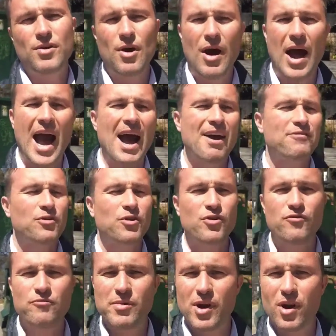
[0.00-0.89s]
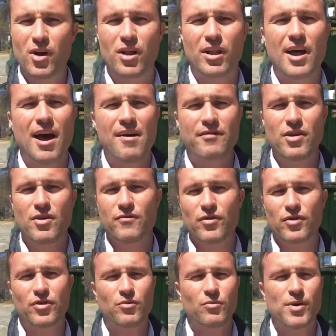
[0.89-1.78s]
Now, after you've been on Klaviyo
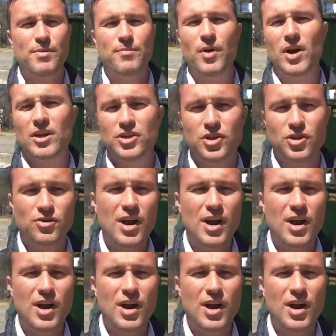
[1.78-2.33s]
for 3 months,